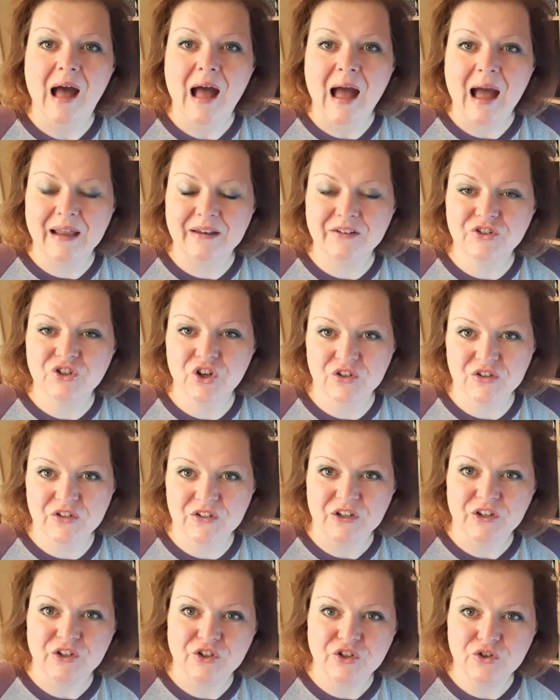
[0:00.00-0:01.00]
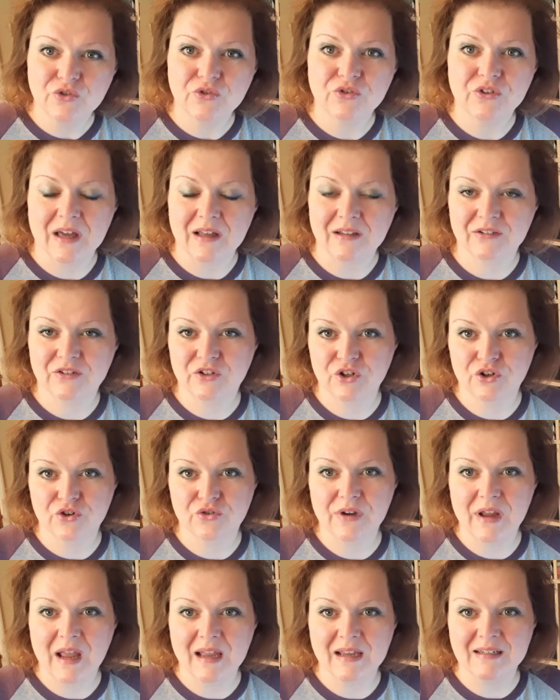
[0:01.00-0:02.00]
and just use that to
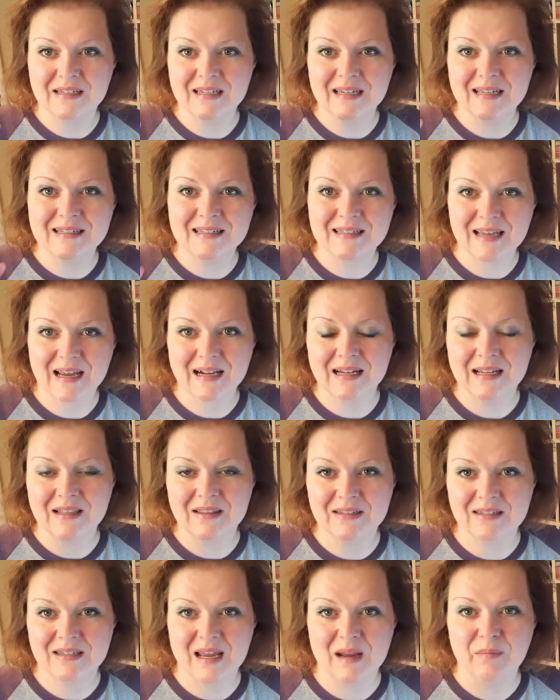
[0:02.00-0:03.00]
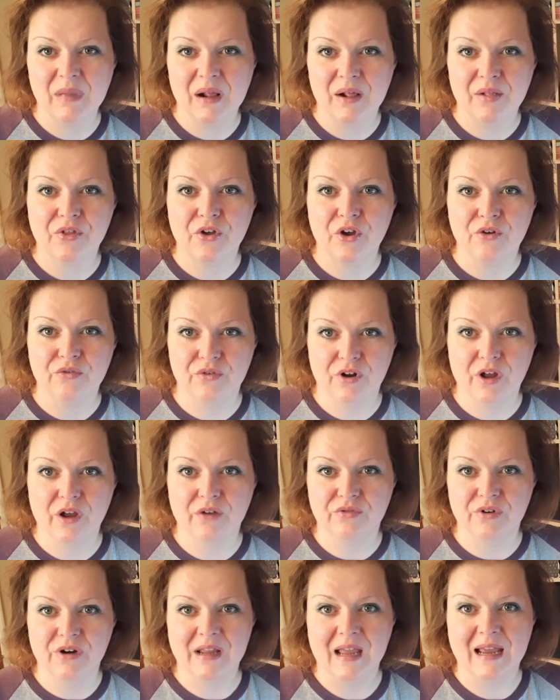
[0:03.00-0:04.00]
create exactly the same length over and
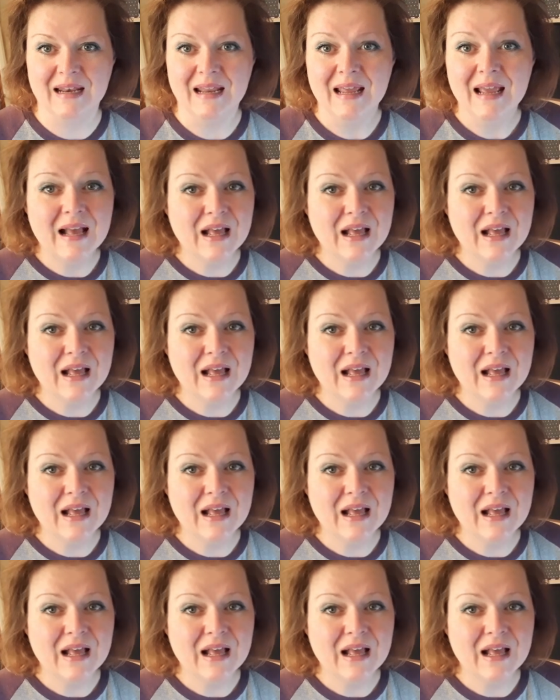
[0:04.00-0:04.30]
over again.